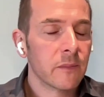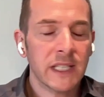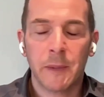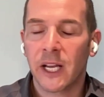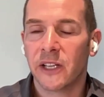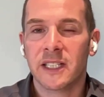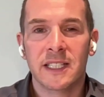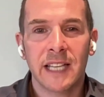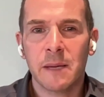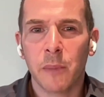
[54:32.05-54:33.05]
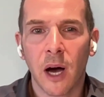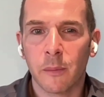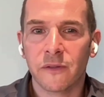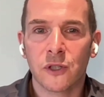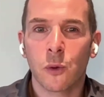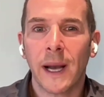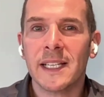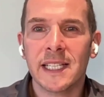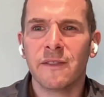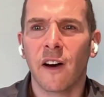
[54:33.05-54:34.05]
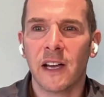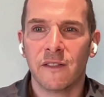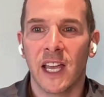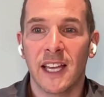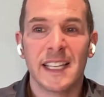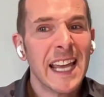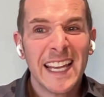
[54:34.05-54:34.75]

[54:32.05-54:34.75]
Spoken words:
He's been going to the same barber for 25 years.